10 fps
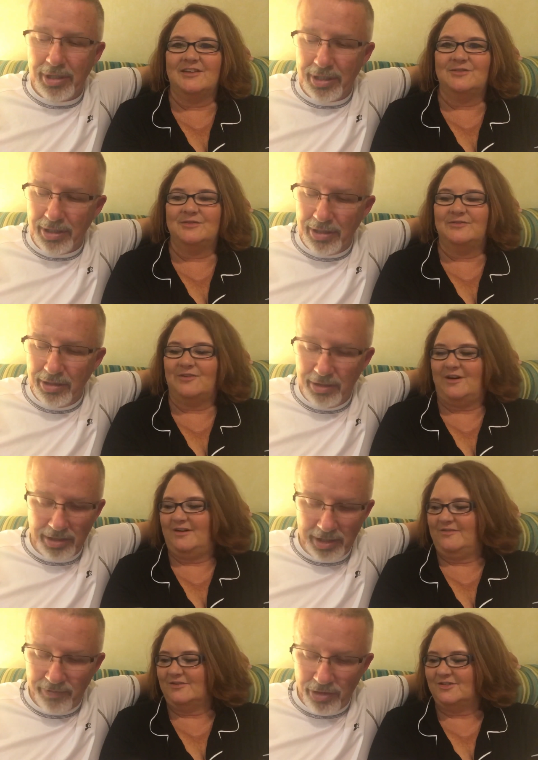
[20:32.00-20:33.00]
Speaker 1: to us for our
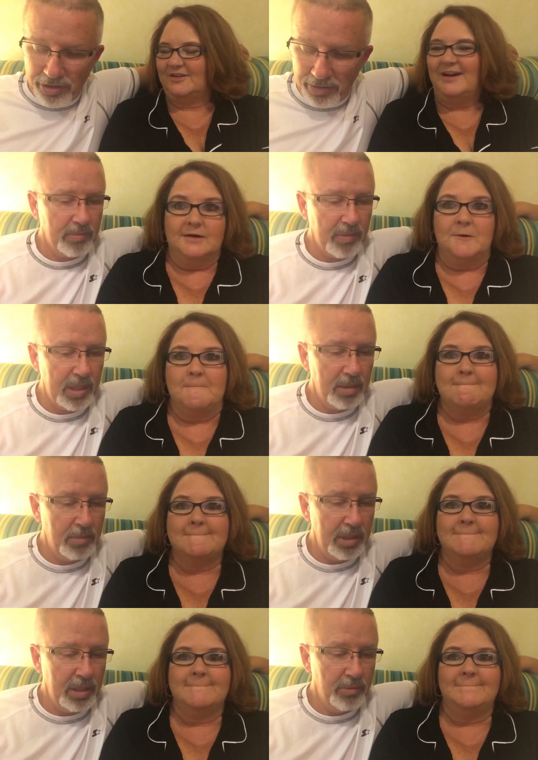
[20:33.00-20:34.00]
anniversary. anniversary.
Speaker 2: Oh.
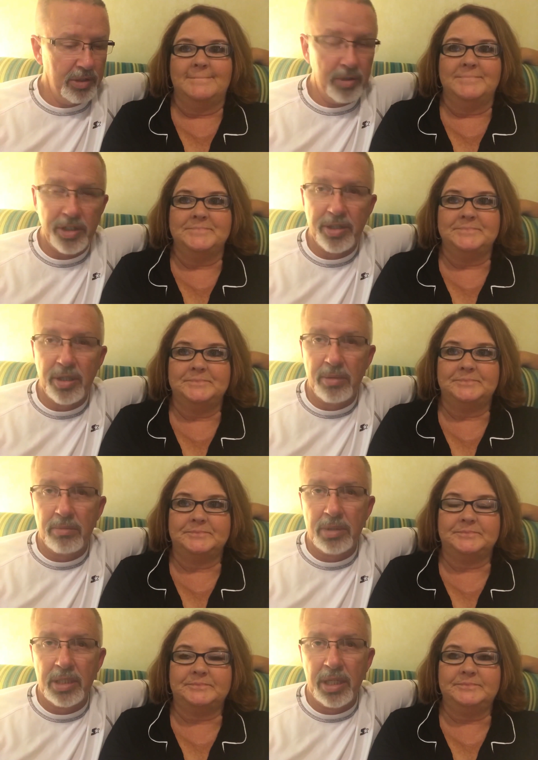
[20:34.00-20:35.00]
But then we dressed up,
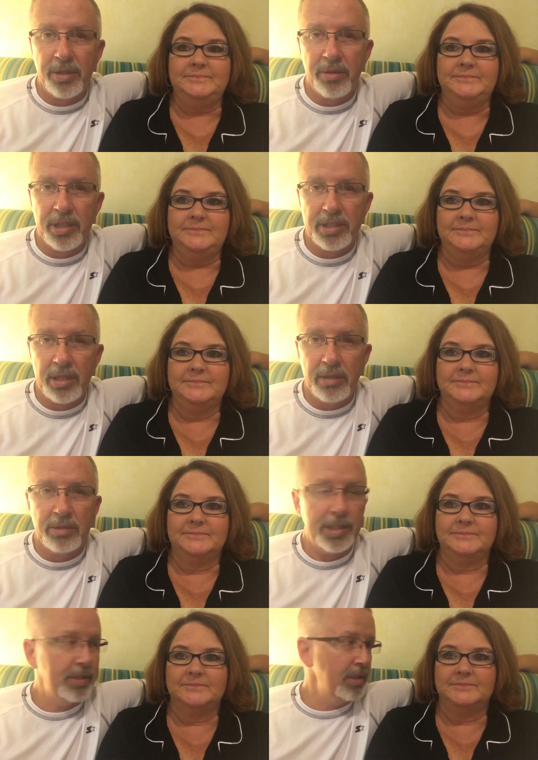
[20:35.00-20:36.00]
got dressed. How long did
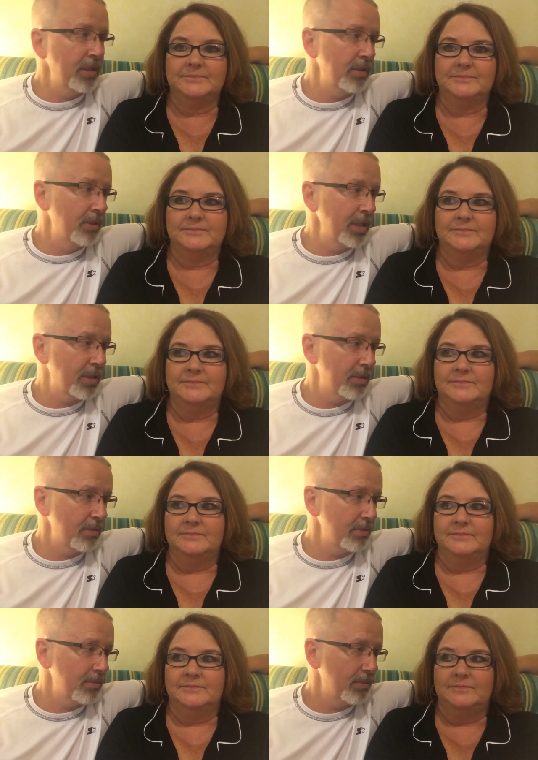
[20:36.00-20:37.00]
it take you to get dressed?
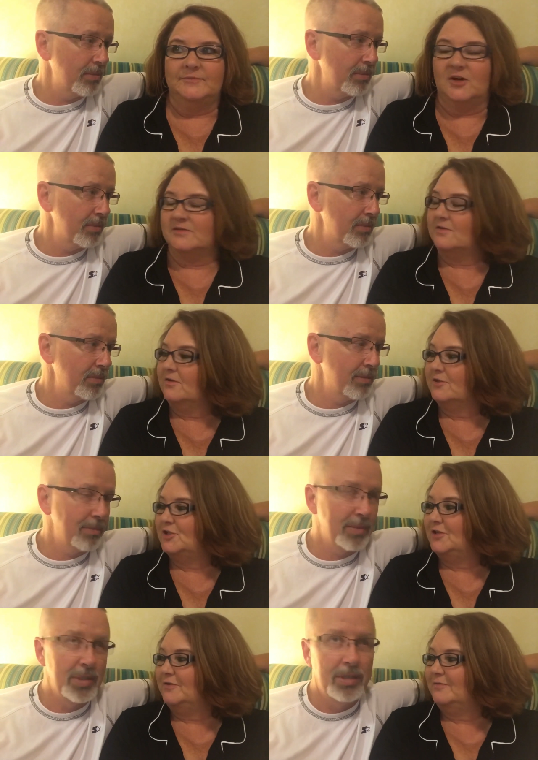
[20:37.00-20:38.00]
Speaker 1: Not as long as
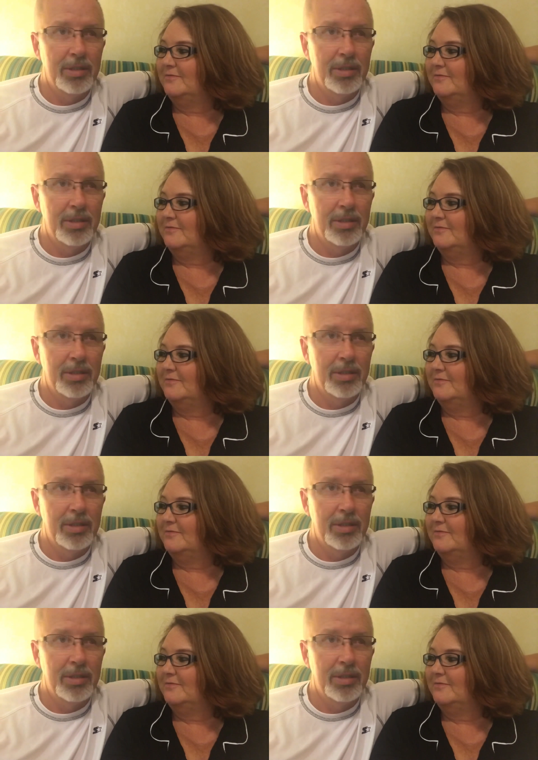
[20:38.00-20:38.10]
you.